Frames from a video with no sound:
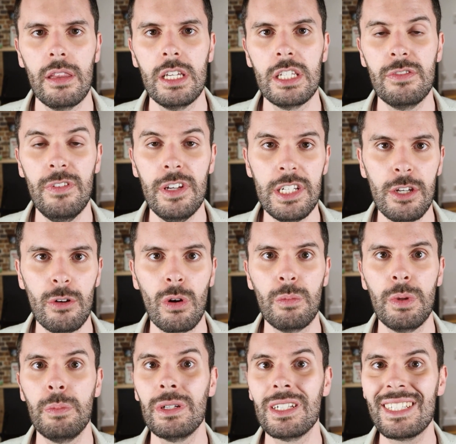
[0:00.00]
This video will
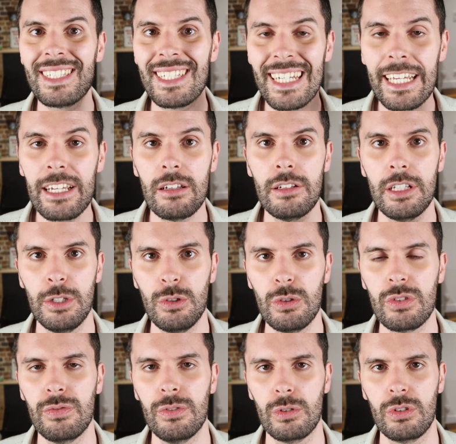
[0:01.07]
be particularly
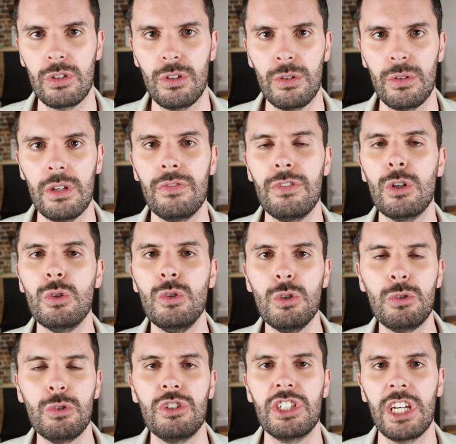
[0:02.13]
useful to you if you're
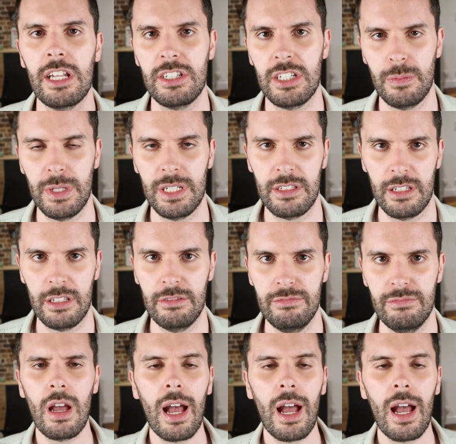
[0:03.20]
new to ChatGPT.